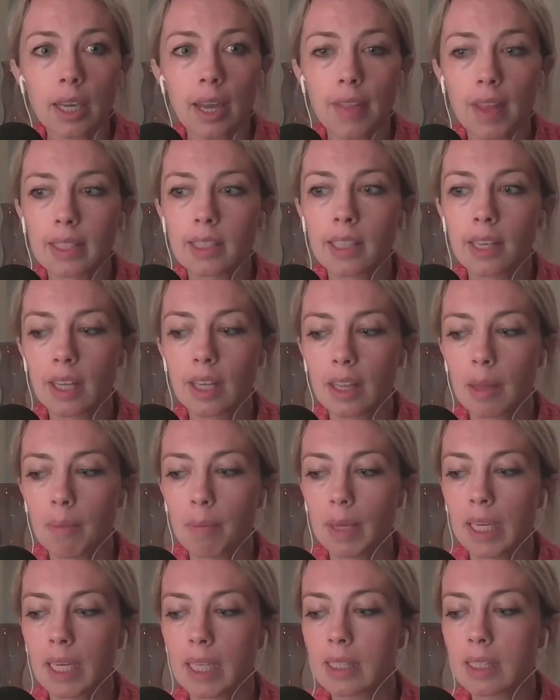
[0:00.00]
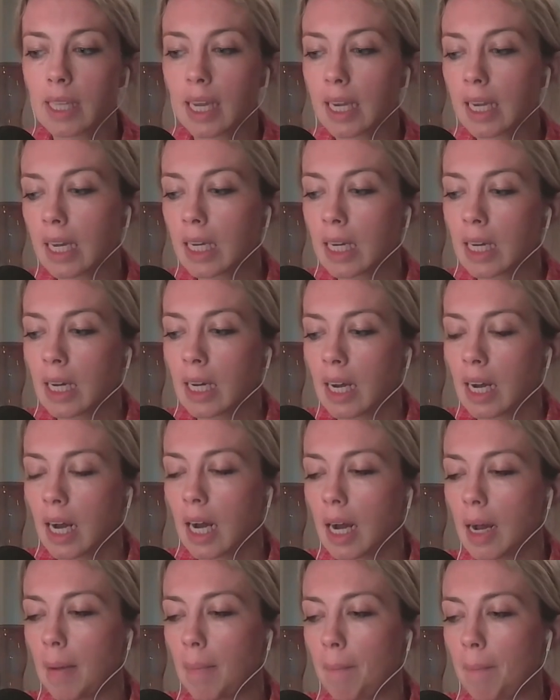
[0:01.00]
And that's, I think, the biggest
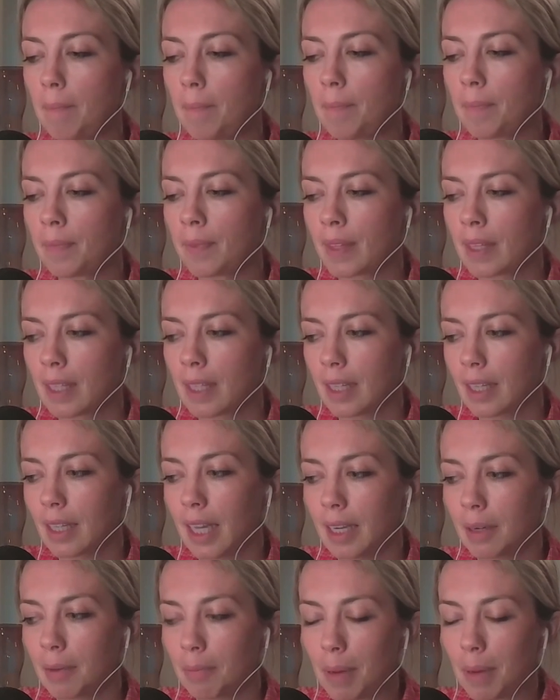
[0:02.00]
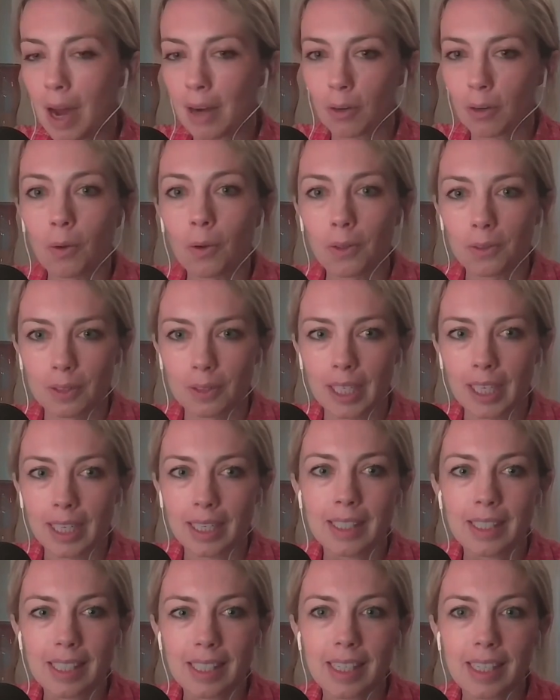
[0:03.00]
pothole that I
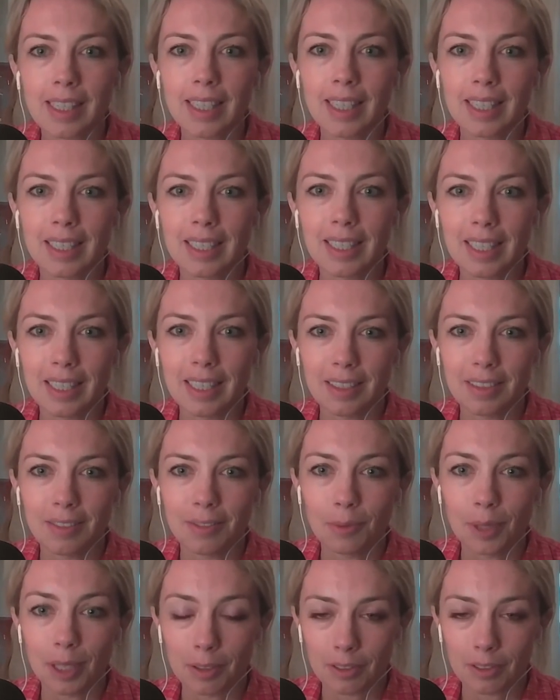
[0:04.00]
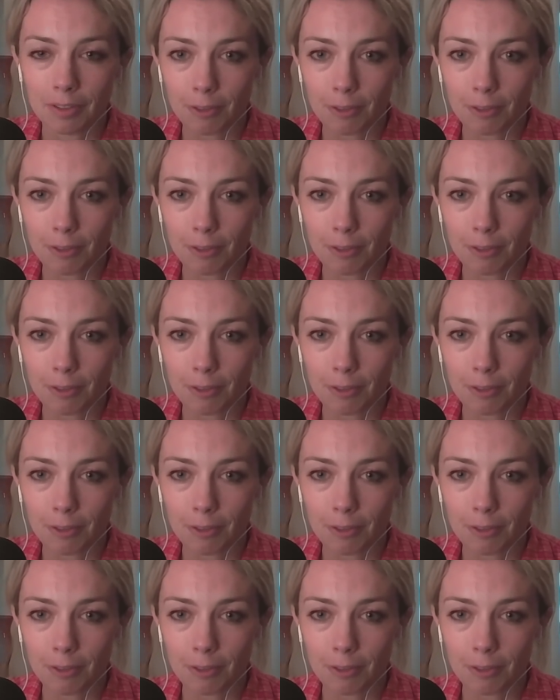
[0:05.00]
see in when